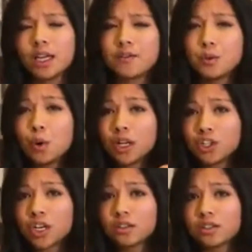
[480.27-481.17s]
If you want to
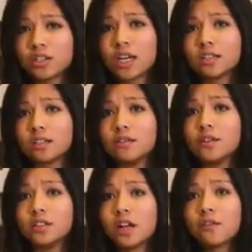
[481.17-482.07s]
check the status of
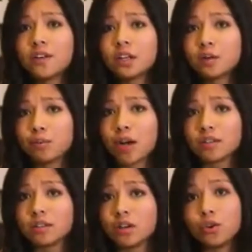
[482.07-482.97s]
the self-healing
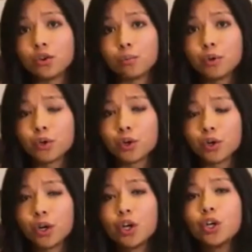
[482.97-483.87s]
process on your computer,
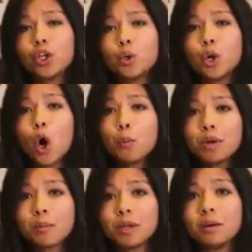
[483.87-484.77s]
you can open
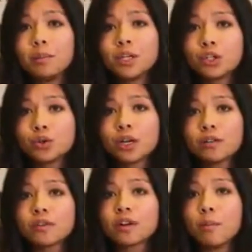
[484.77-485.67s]
up an
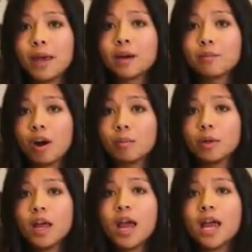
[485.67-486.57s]
administrative command prompt
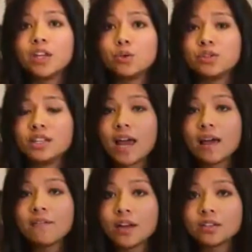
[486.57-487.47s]
and use the
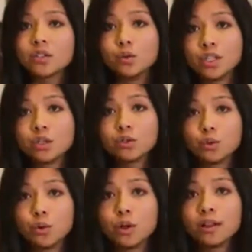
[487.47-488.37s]
fsutil
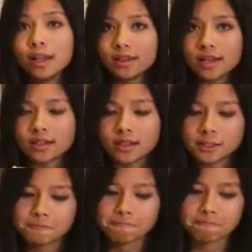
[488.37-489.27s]
tool like this.